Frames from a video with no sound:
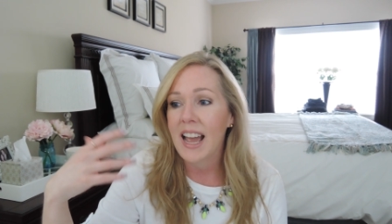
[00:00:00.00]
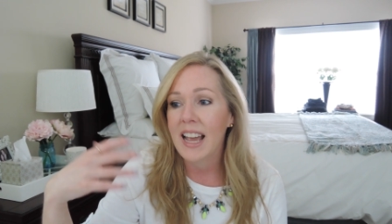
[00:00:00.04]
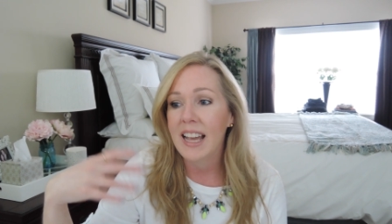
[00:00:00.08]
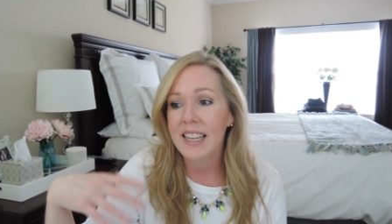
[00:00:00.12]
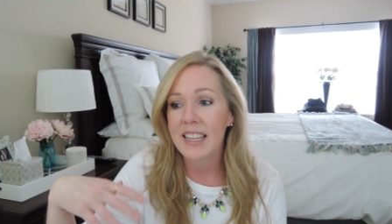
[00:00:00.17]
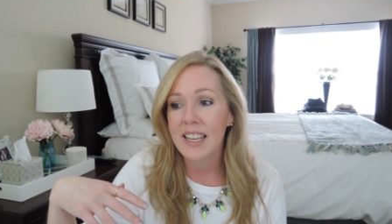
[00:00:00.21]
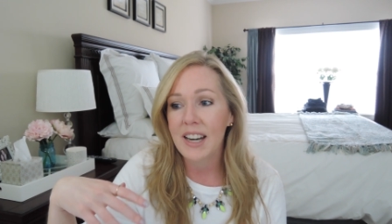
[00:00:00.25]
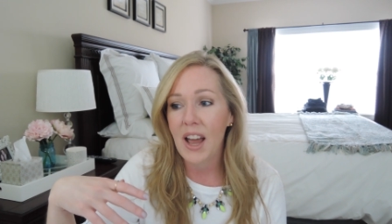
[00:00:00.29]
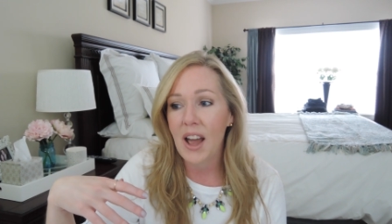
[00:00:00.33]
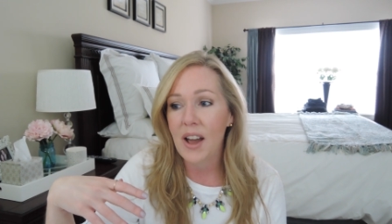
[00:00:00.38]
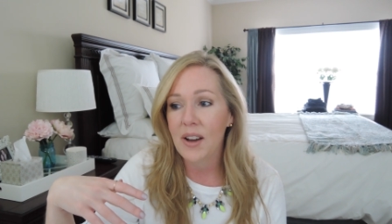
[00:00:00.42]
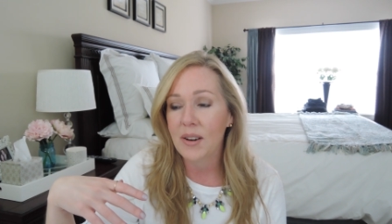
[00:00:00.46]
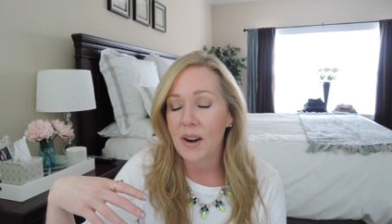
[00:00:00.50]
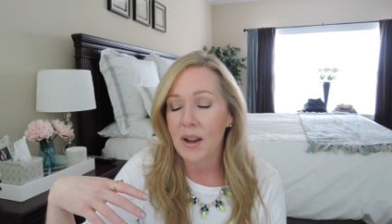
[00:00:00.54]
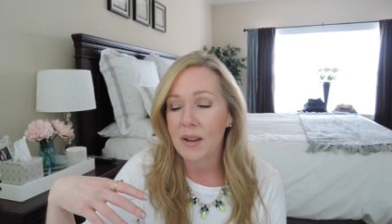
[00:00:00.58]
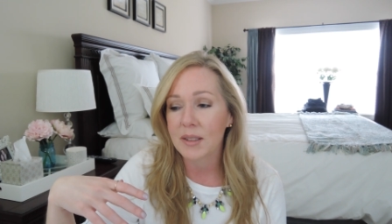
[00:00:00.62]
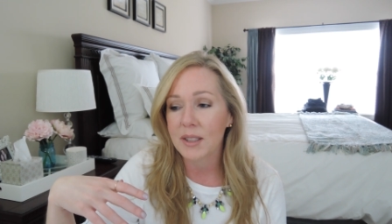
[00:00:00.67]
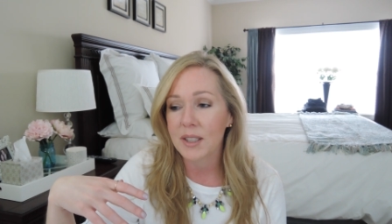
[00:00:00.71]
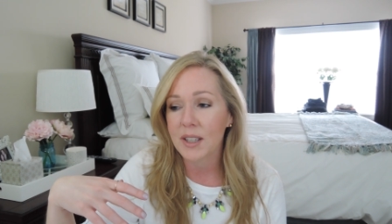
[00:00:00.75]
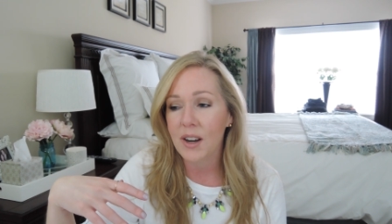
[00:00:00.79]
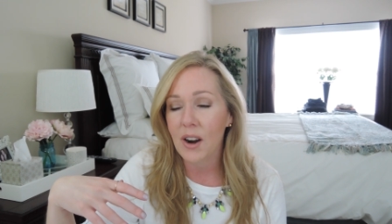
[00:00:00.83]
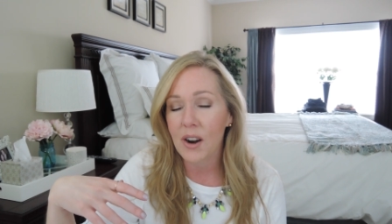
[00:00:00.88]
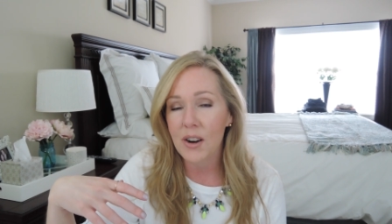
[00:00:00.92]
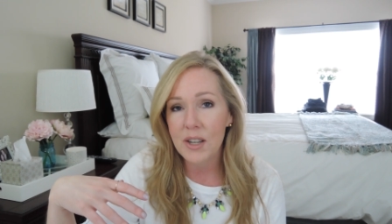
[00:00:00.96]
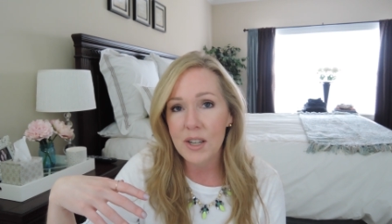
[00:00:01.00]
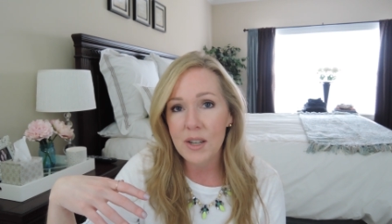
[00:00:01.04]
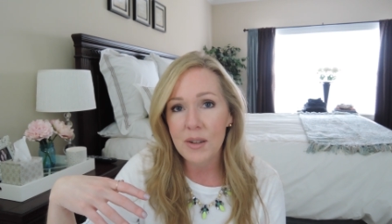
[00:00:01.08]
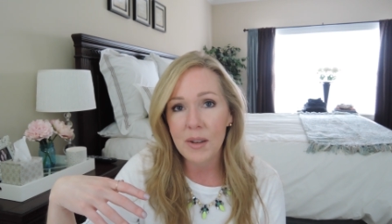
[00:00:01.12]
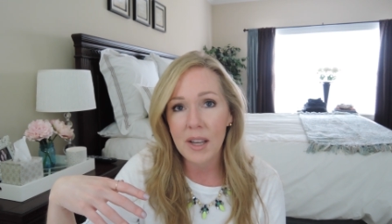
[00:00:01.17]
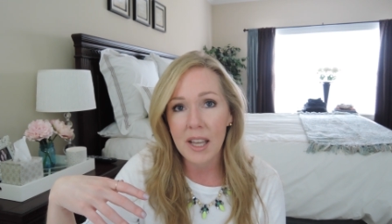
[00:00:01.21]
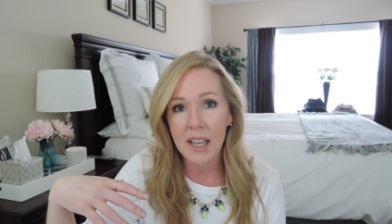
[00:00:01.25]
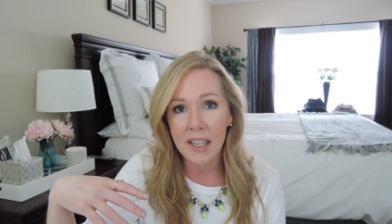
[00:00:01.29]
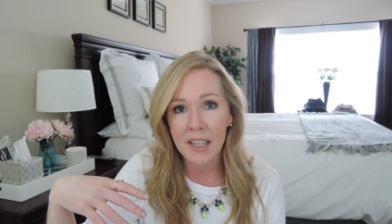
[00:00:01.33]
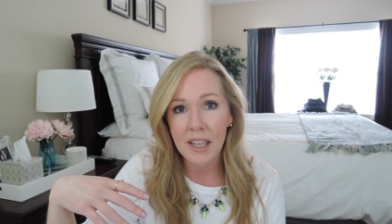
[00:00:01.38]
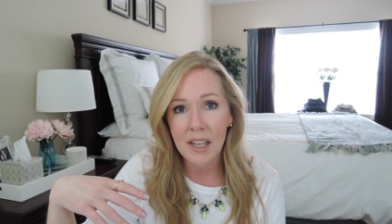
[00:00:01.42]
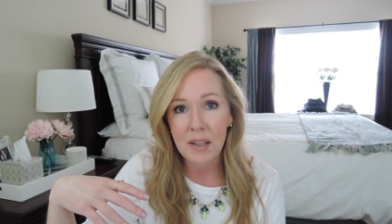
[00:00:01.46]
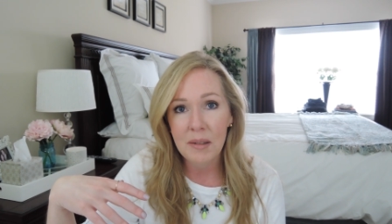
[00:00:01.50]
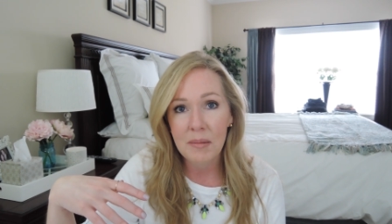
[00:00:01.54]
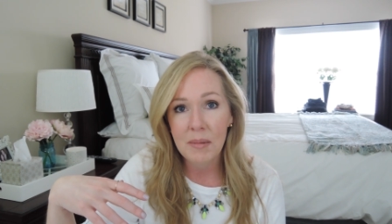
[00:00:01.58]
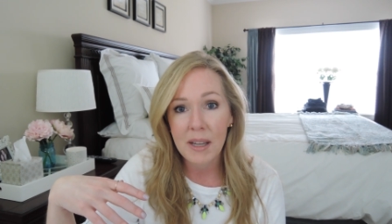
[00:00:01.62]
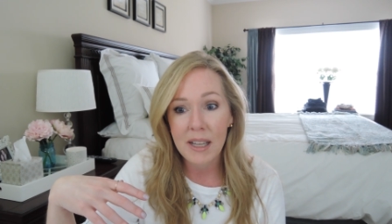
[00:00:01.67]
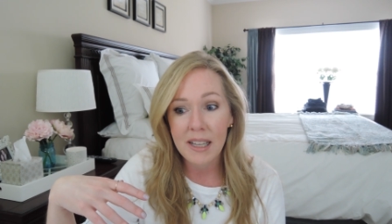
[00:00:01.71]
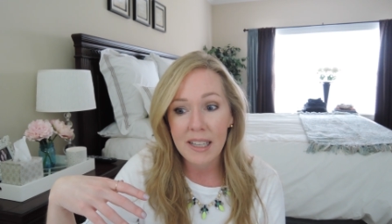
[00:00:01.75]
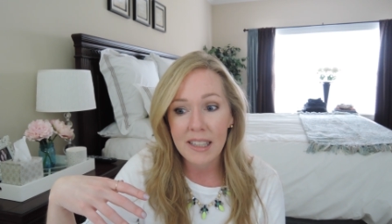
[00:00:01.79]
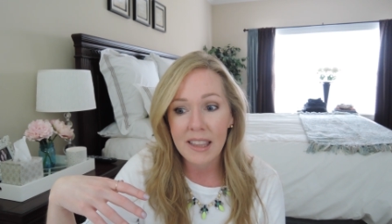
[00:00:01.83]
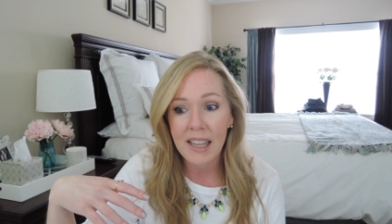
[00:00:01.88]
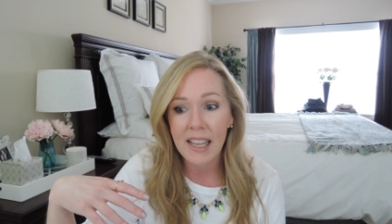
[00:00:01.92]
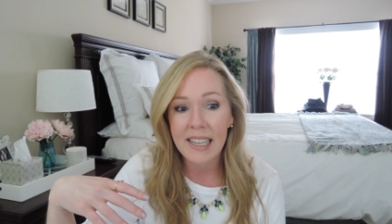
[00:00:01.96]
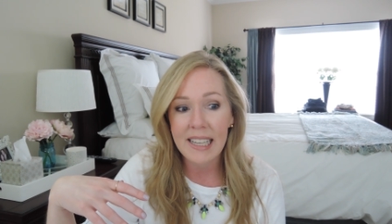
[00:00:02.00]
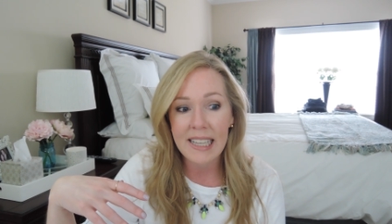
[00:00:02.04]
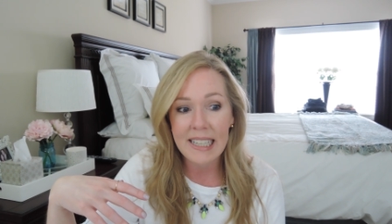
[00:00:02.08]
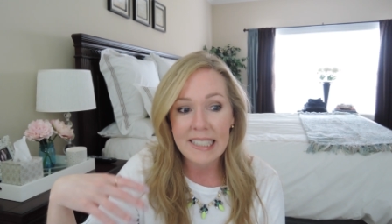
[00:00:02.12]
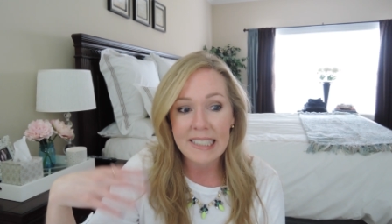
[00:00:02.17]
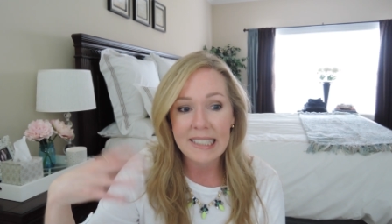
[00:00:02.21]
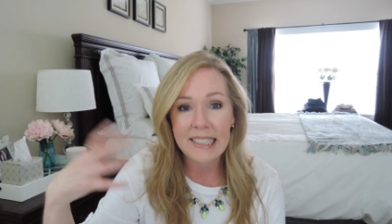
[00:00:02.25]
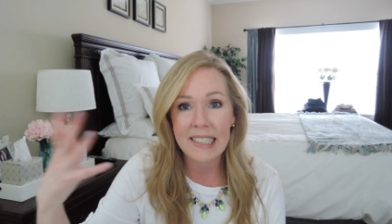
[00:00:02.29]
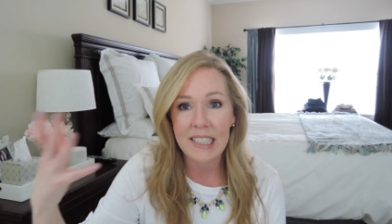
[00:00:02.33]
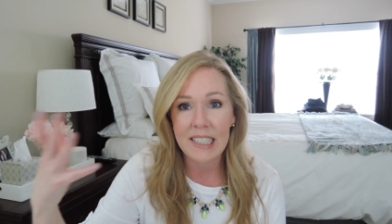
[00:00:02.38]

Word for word: you know, and I was like, are you kidding me? Like, it